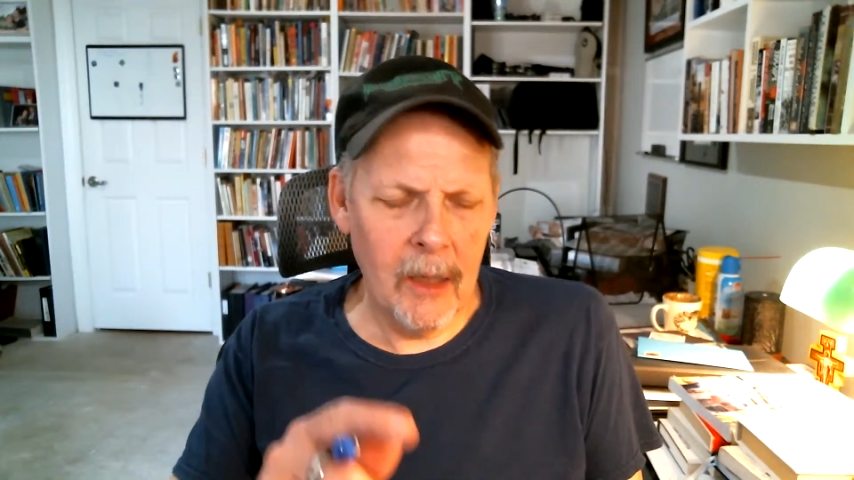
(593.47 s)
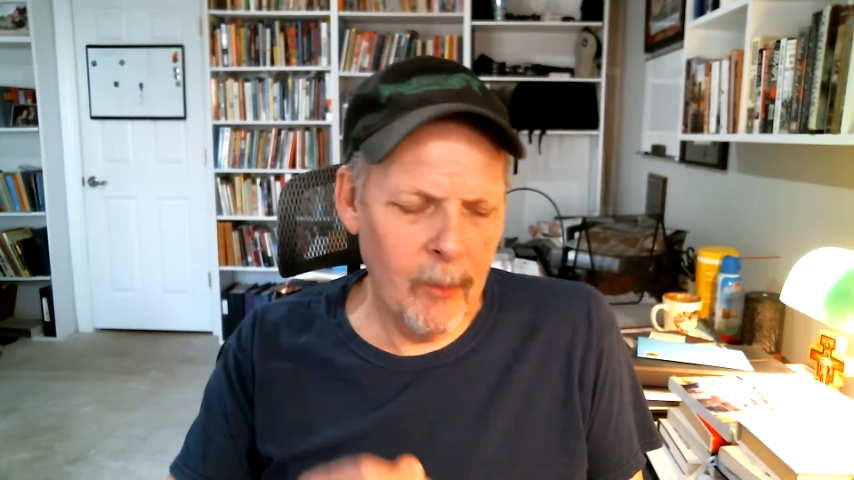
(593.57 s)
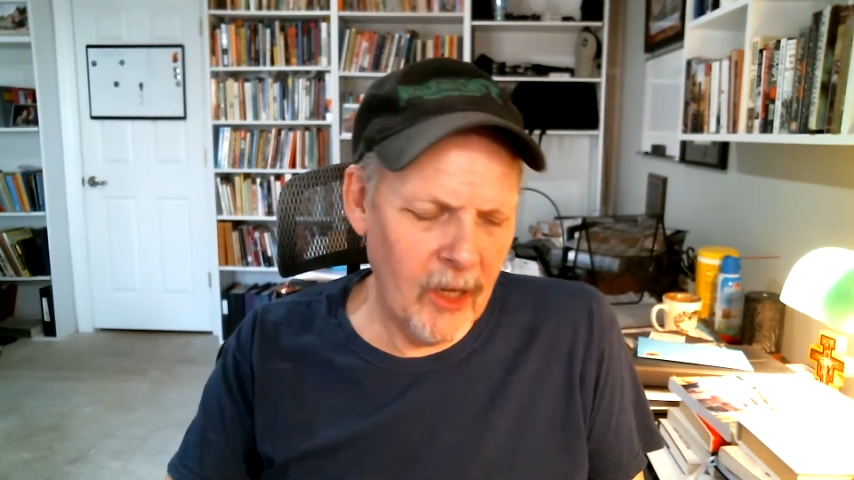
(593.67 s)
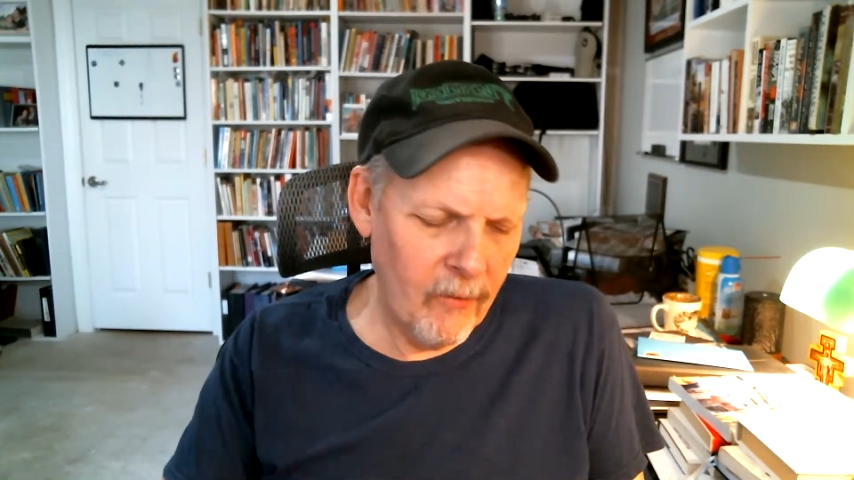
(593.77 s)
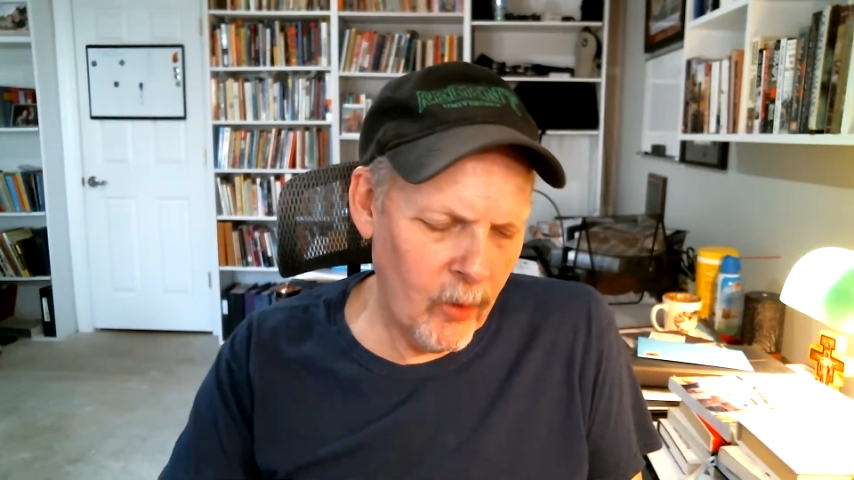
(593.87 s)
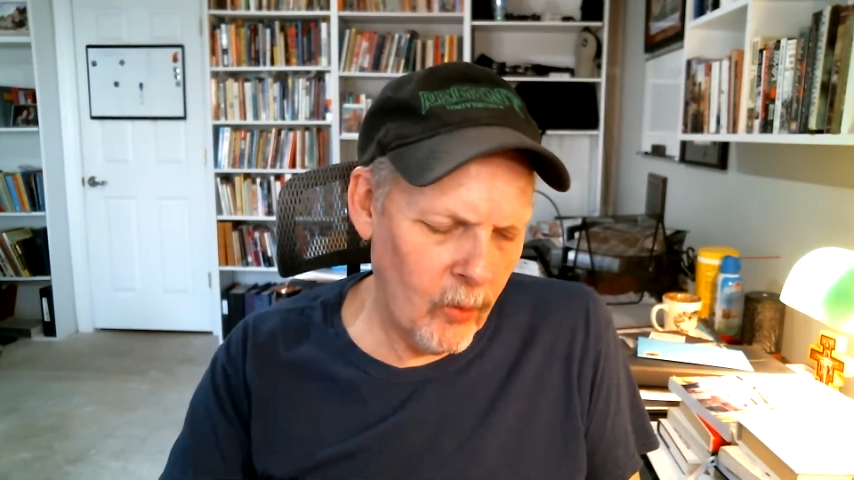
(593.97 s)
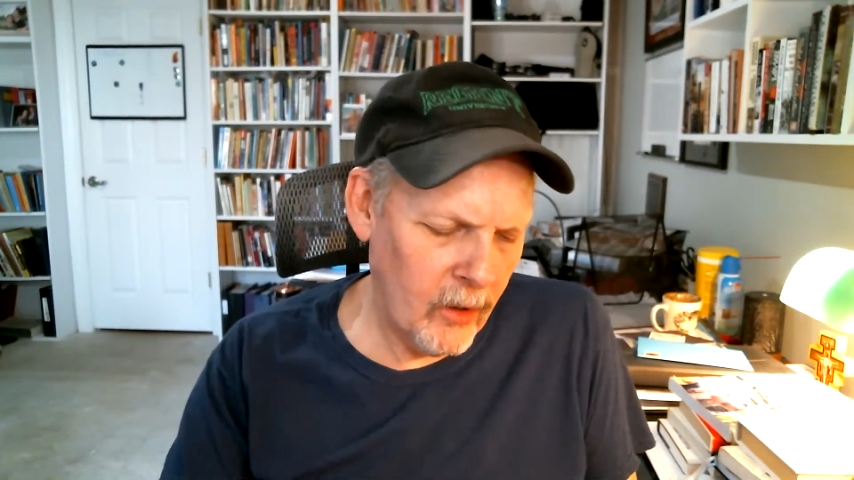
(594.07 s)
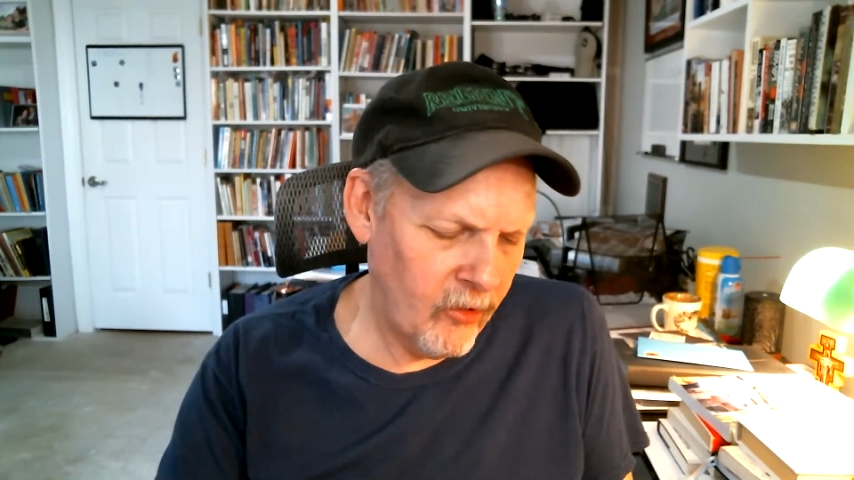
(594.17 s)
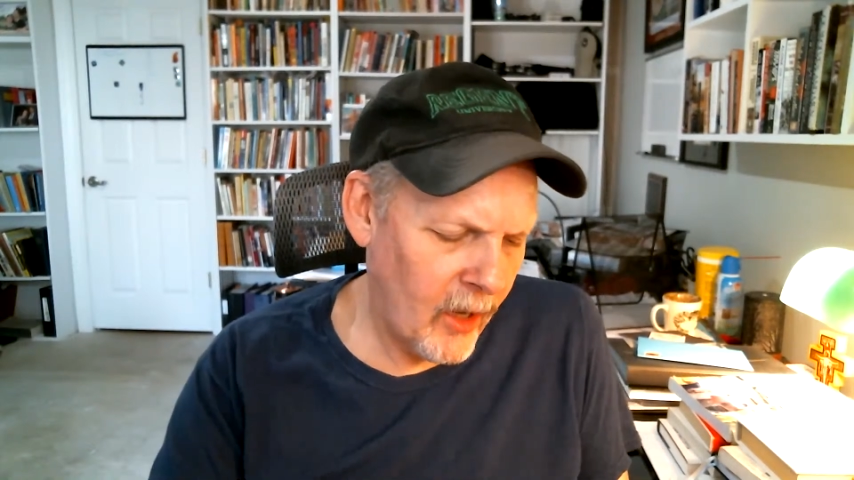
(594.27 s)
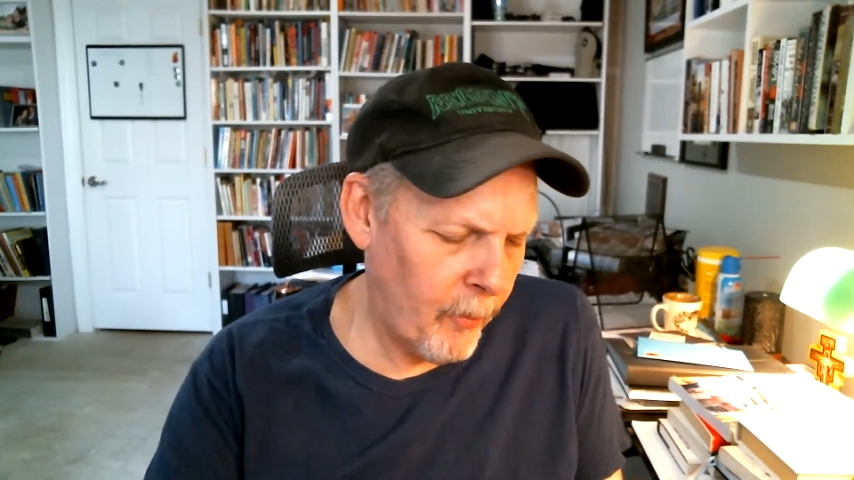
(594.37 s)
Let me give you an
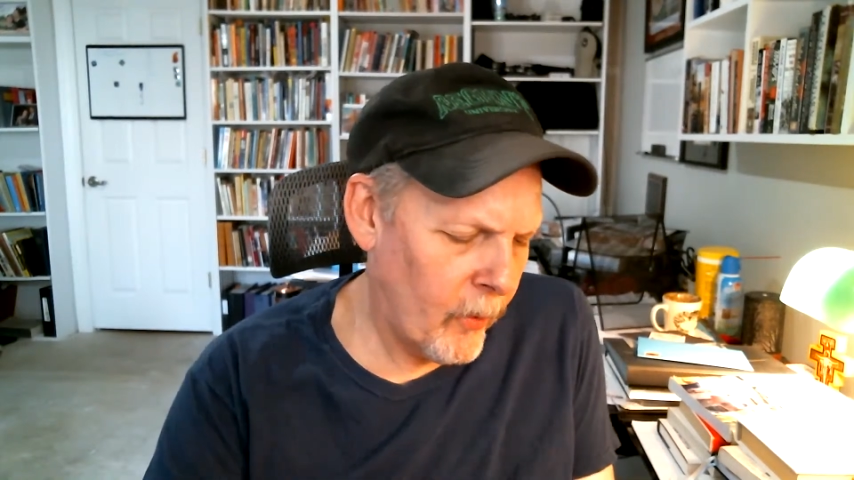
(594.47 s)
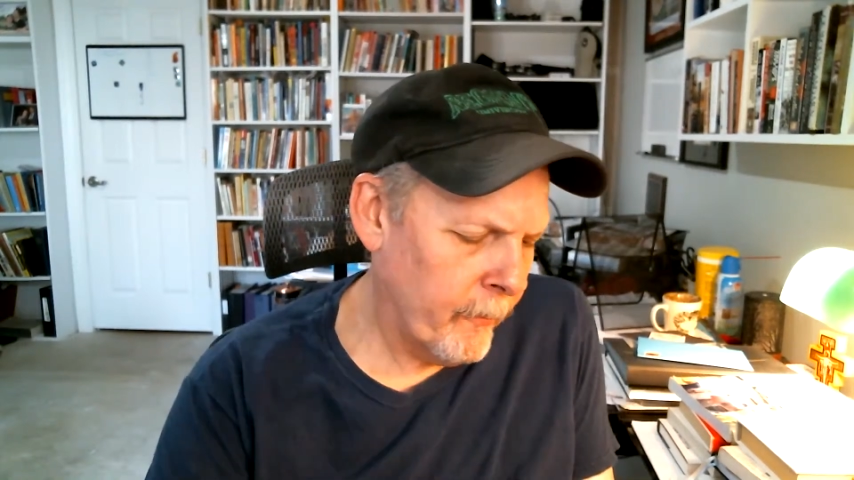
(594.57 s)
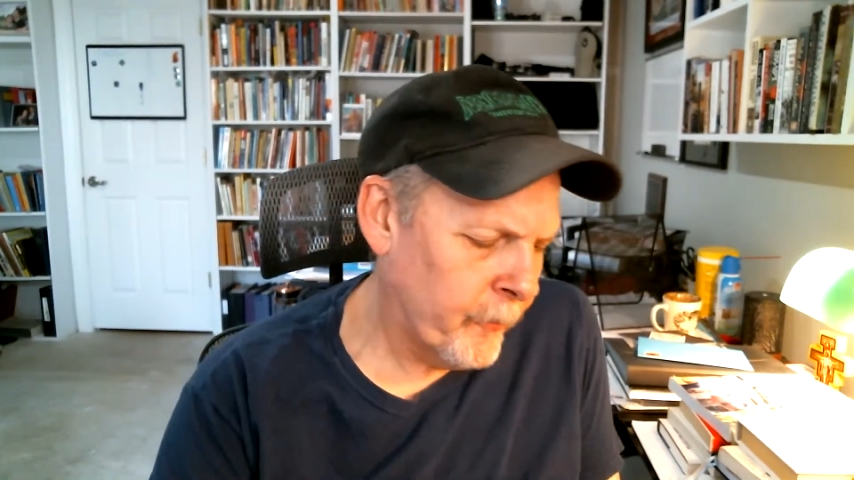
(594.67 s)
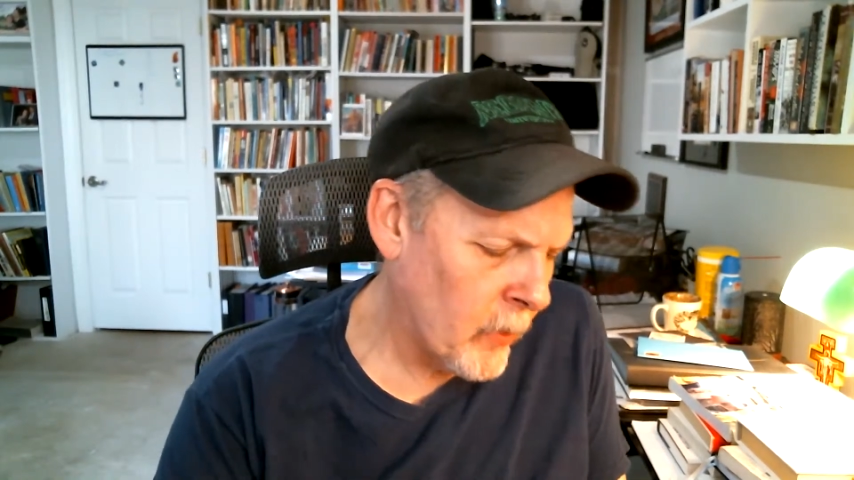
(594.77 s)
example.